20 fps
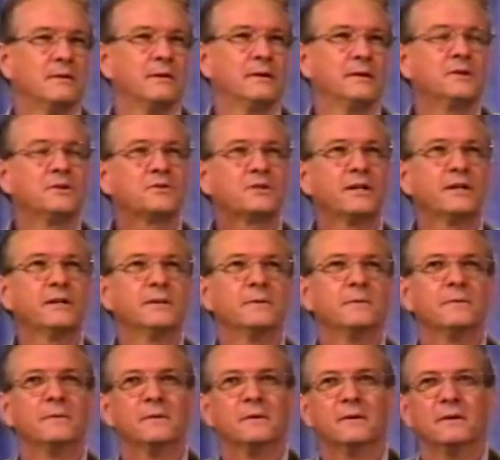You see,
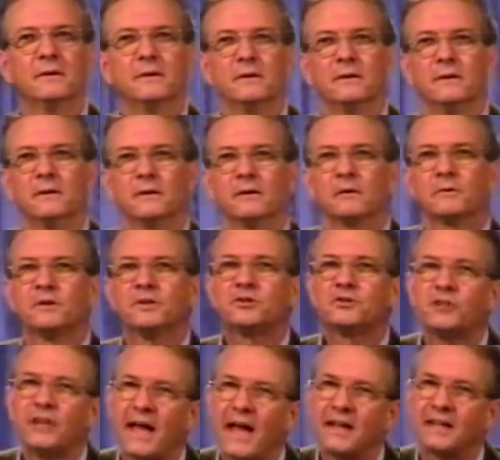
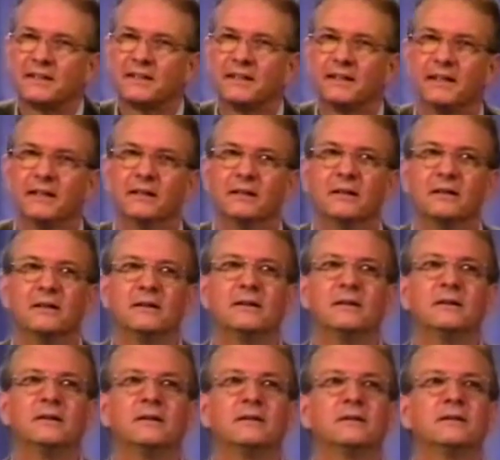Christianity
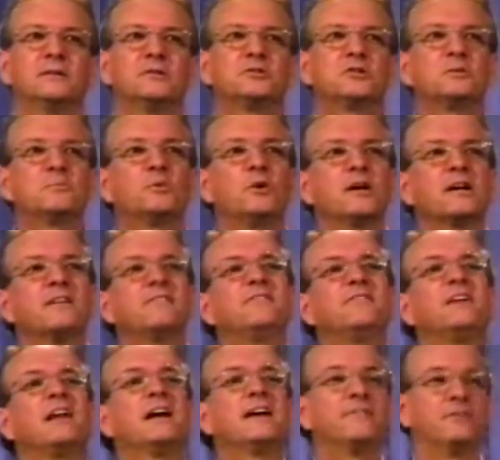should bring a
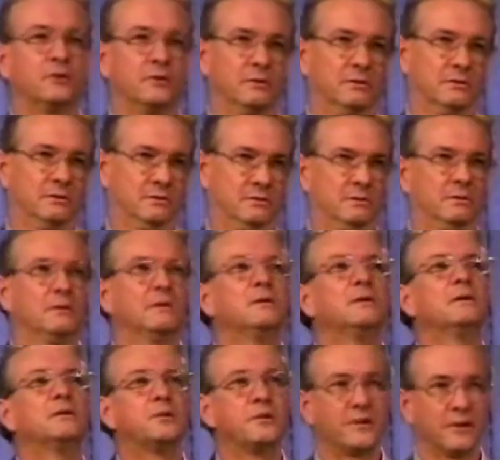flavor
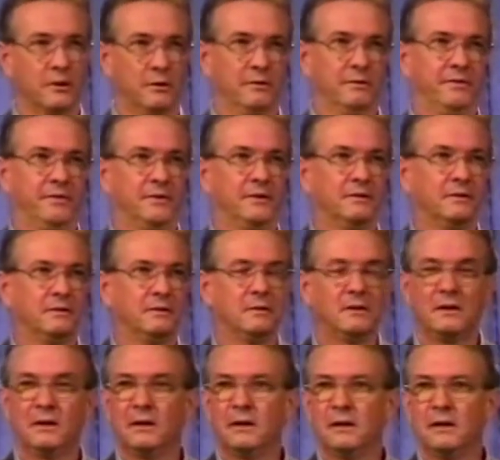to the earth
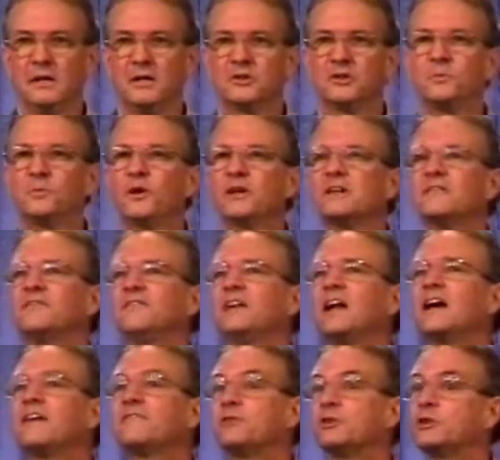should bring a
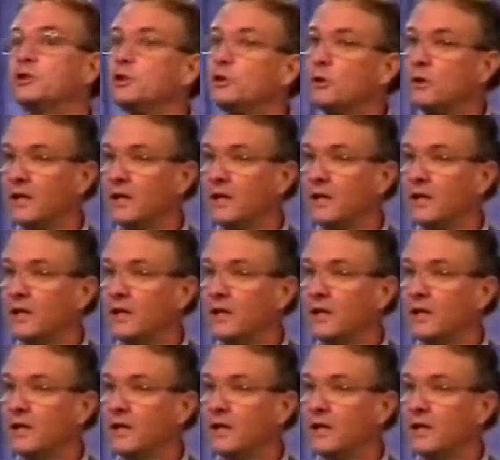flavor to your